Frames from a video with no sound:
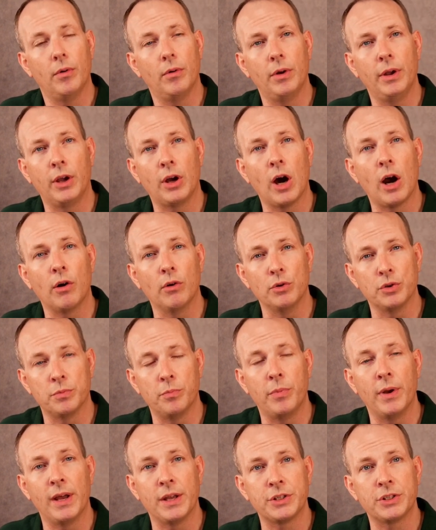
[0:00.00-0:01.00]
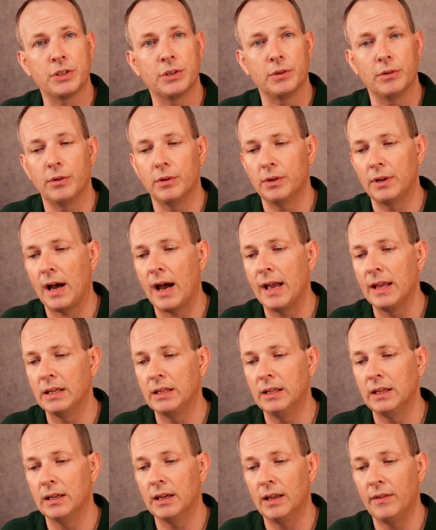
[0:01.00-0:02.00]
Hikaru's best
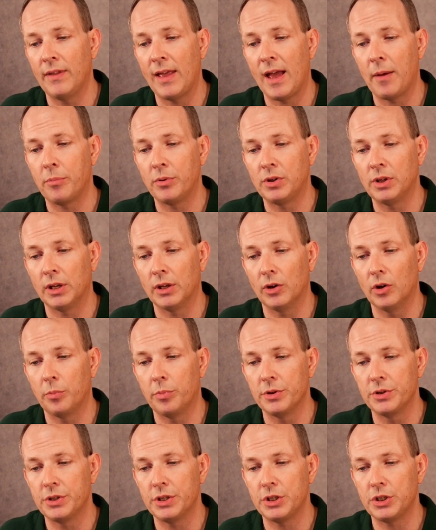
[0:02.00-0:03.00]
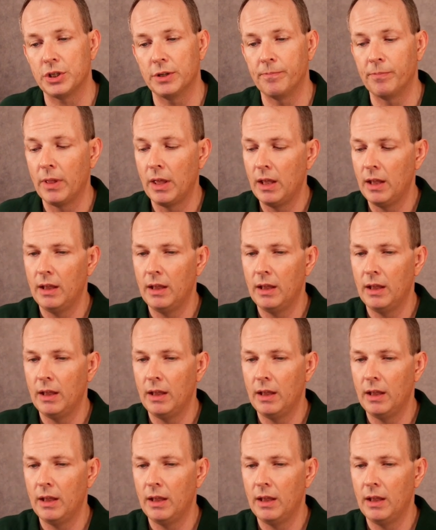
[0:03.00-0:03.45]
idea in that particular position.